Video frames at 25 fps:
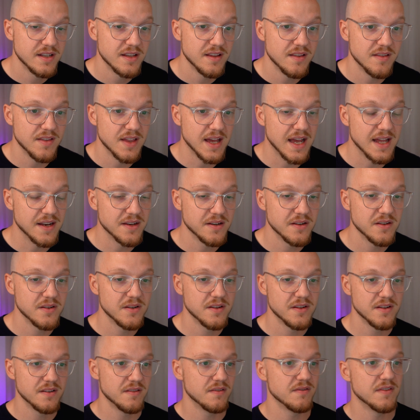that
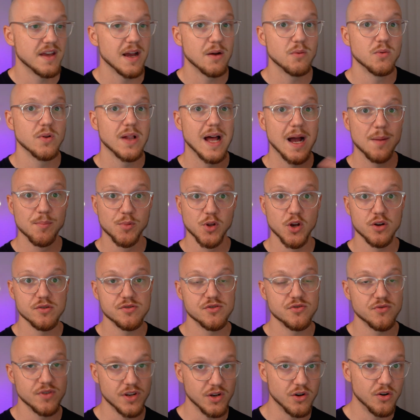they will upload
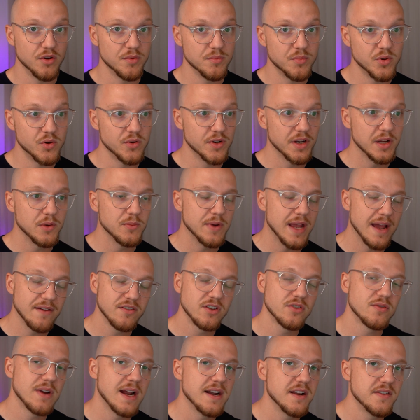during onboarding. We
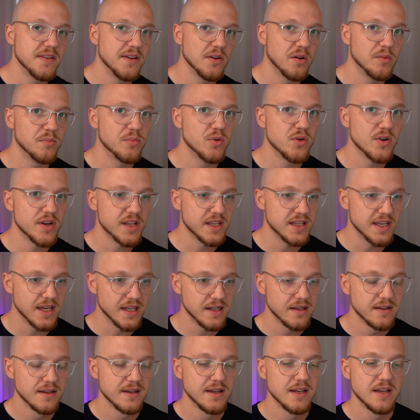haven't created the onboarding
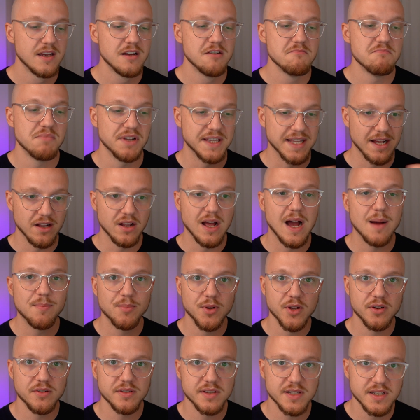yet, but they'll
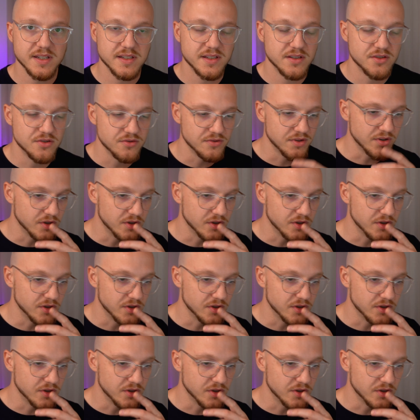upload this during